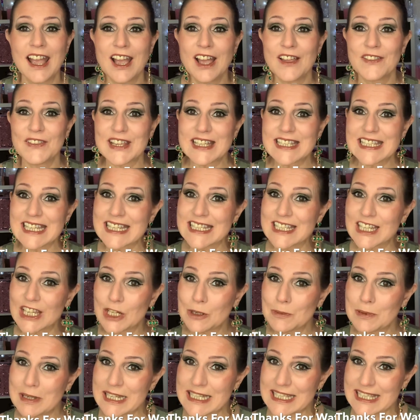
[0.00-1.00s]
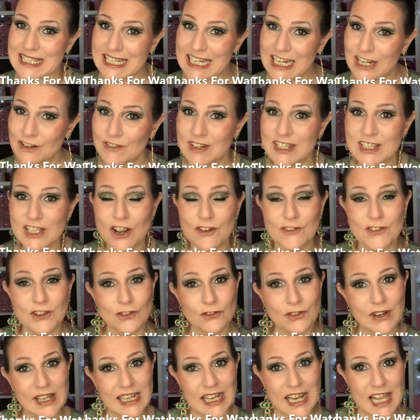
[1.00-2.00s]
This is going to be a series of the
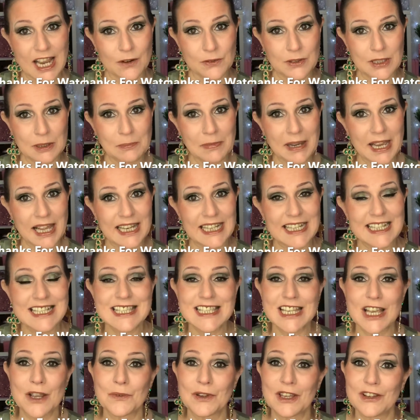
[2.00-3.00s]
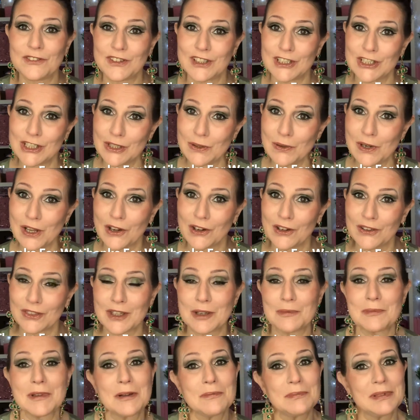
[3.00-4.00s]
Reloaded palettes, so if you do like
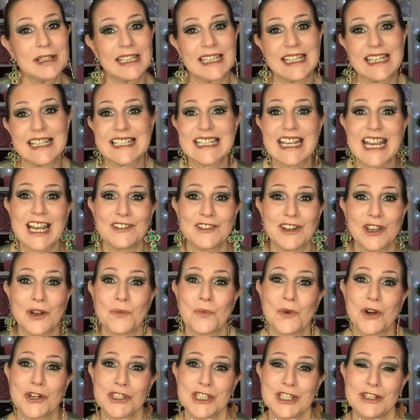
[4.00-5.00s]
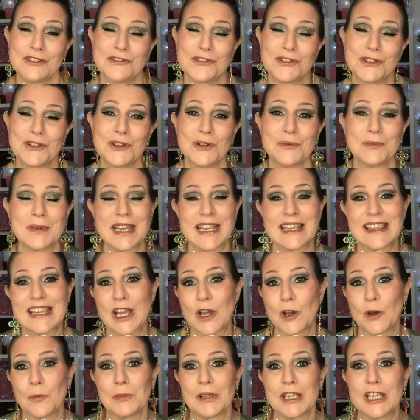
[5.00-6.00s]
them, please carry on watching for me.
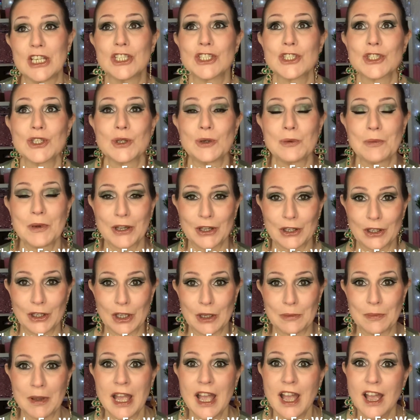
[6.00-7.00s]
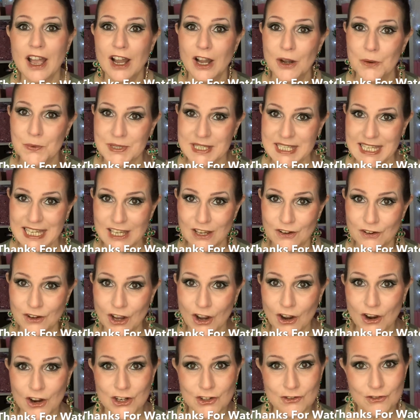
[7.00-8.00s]
That'll be superb. I will see you
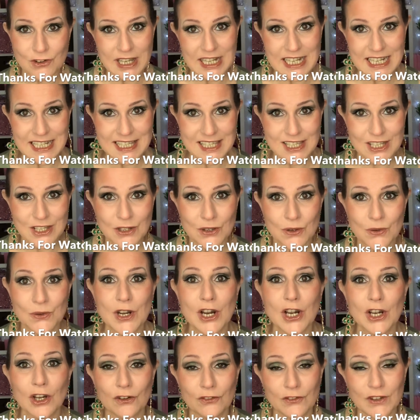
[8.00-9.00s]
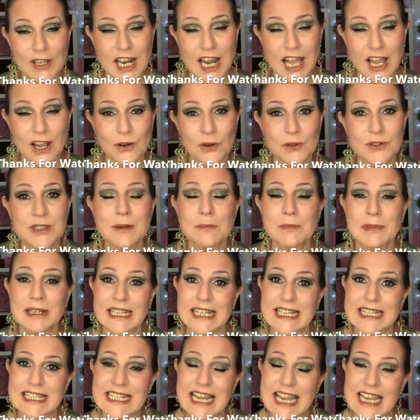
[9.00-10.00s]
guys really soon. Love you loads.
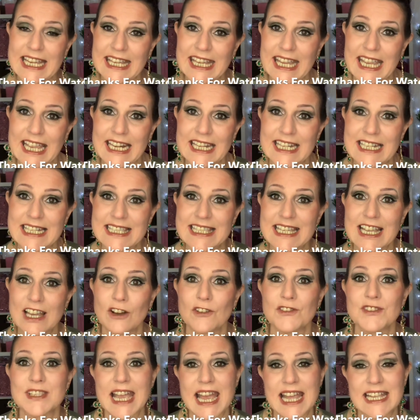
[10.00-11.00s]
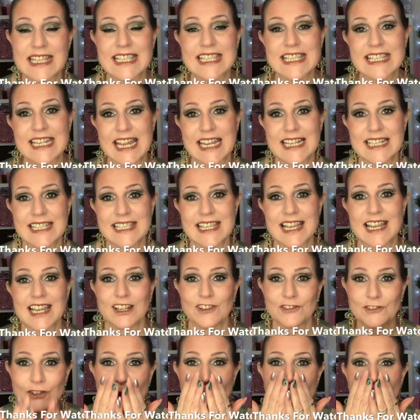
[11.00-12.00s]
Please take care of yourselves and stay
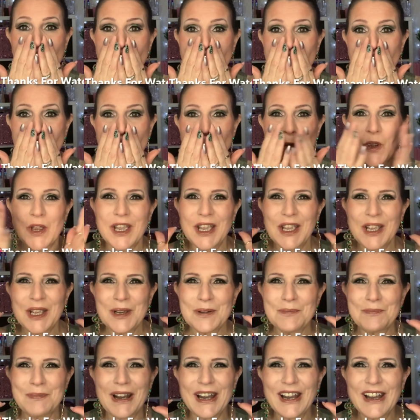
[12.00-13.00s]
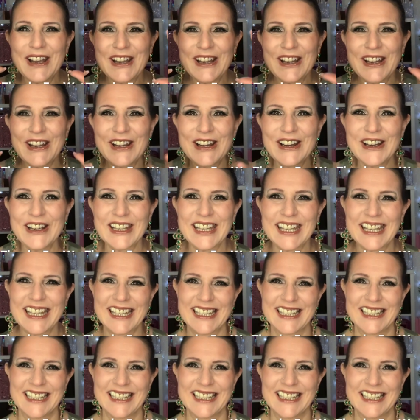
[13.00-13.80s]
safe. Bye.